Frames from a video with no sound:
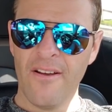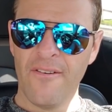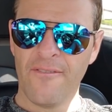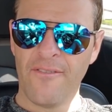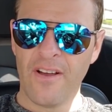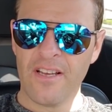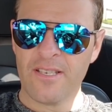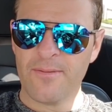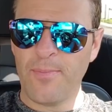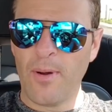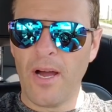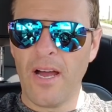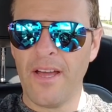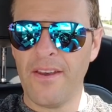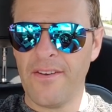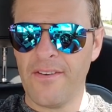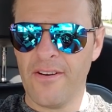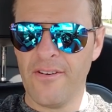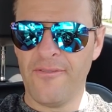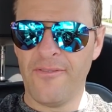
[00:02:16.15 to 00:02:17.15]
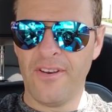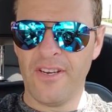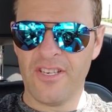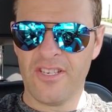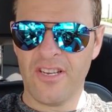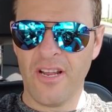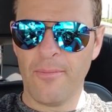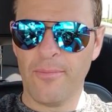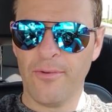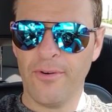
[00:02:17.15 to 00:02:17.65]
Fuss Pot and her
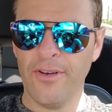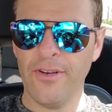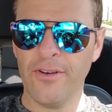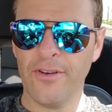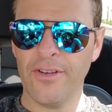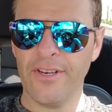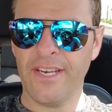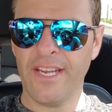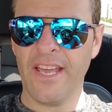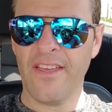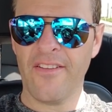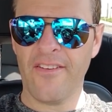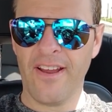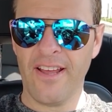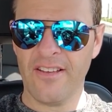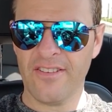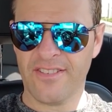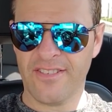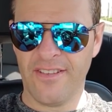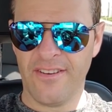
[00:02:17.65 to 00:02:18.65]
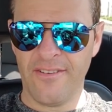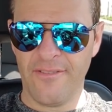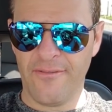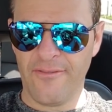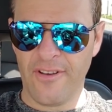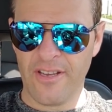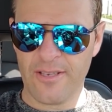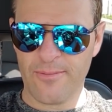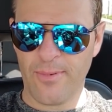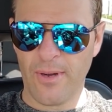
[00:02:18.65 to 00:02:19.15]
finished up real good together. Ale Sun and
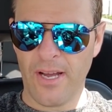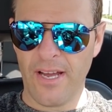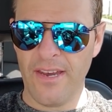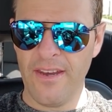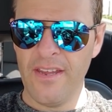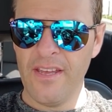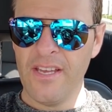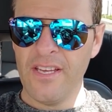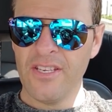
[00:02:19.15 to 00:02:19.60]
Fuss Pot.